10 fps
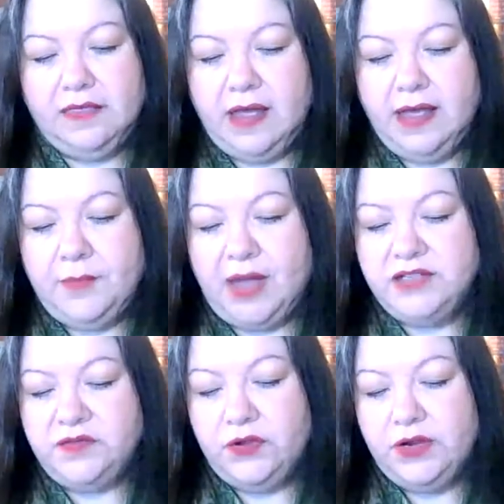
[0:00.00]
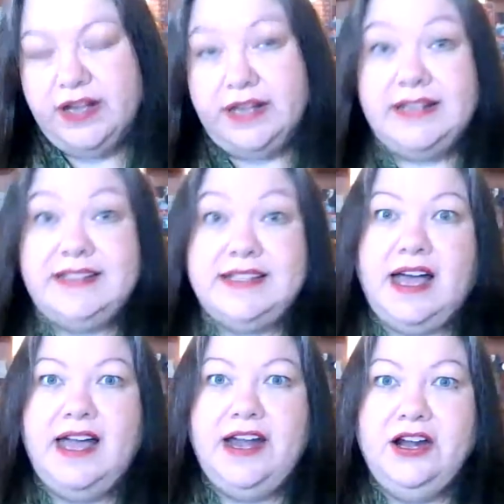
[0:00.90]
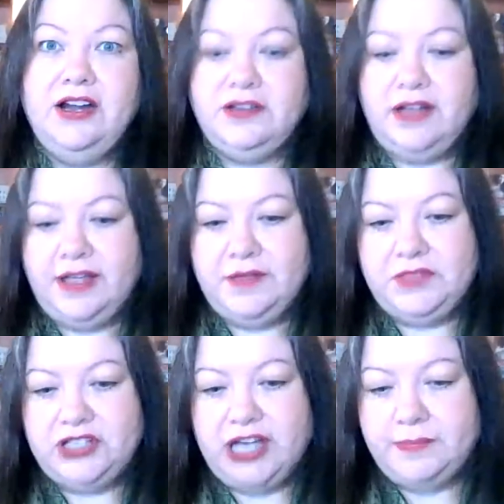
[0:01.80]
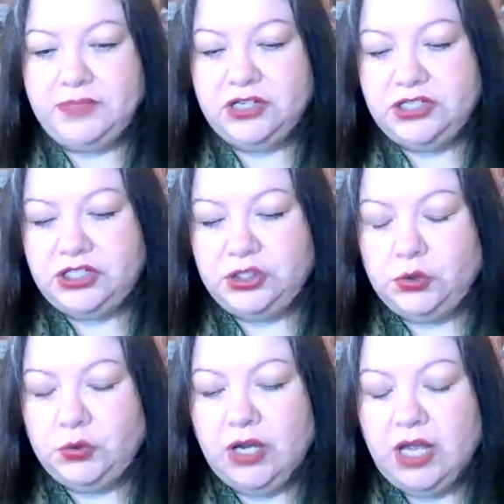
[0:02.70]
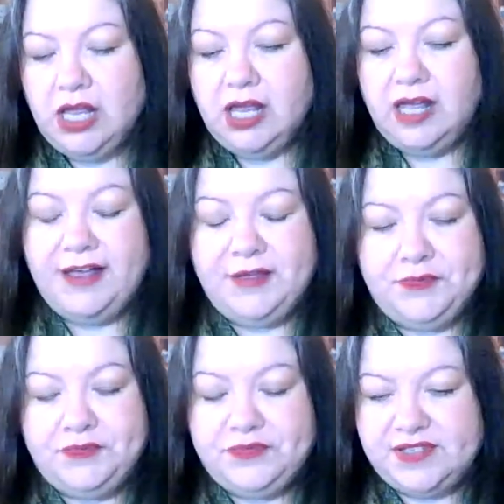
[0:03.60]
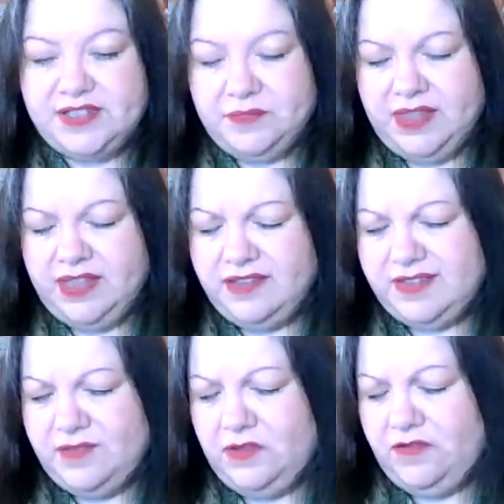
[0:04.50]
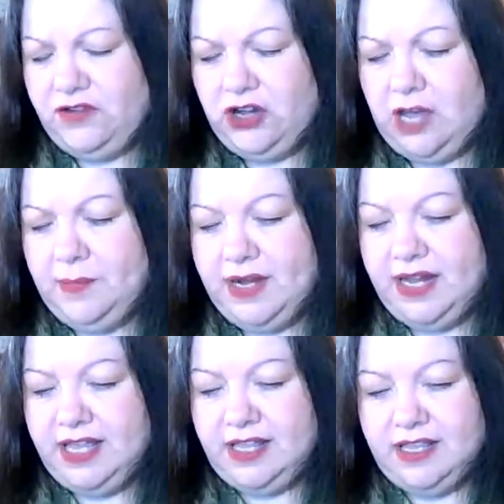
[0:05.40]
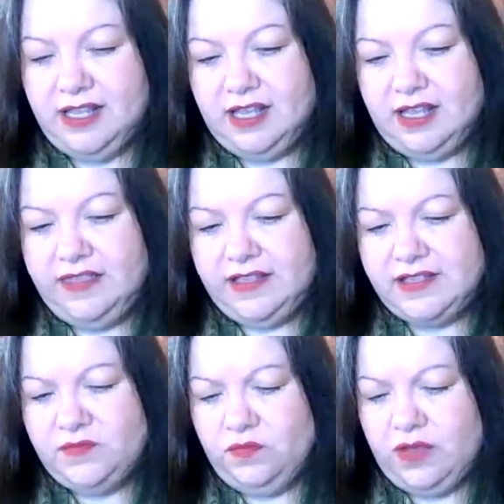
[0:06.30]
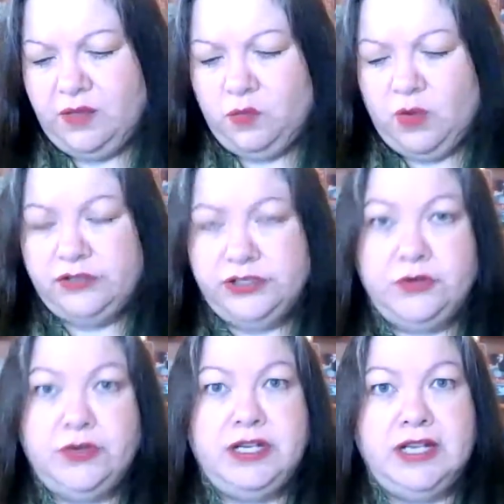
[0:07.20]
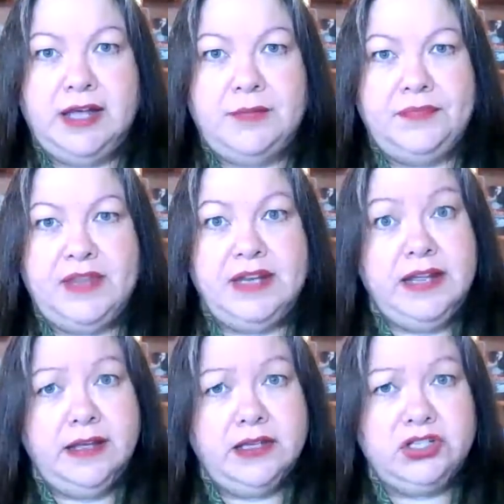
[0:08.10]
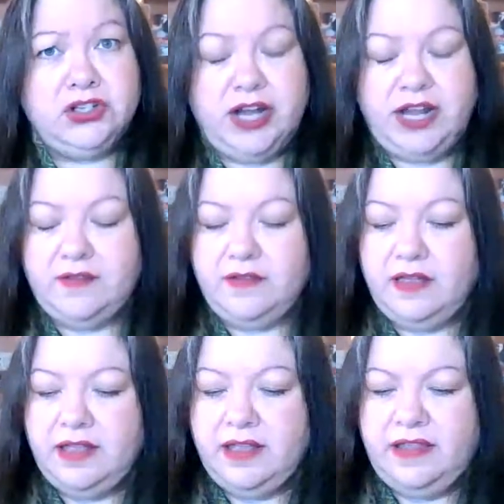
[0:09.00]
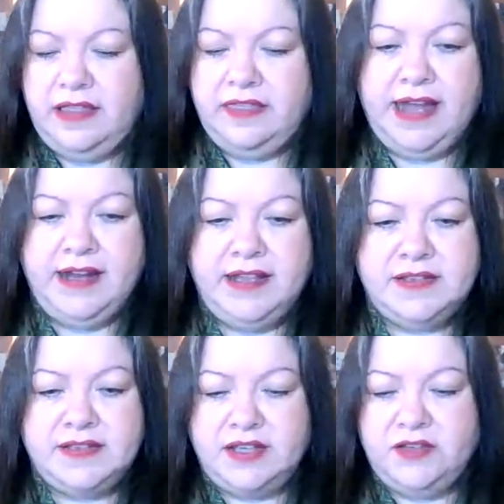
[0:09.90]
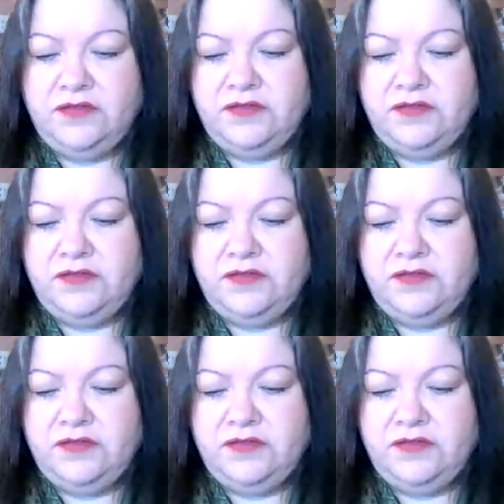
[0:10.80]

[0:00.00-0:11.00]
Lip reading: I devoted an entire chapter to a phenomena that's well known in Indian country, and that is of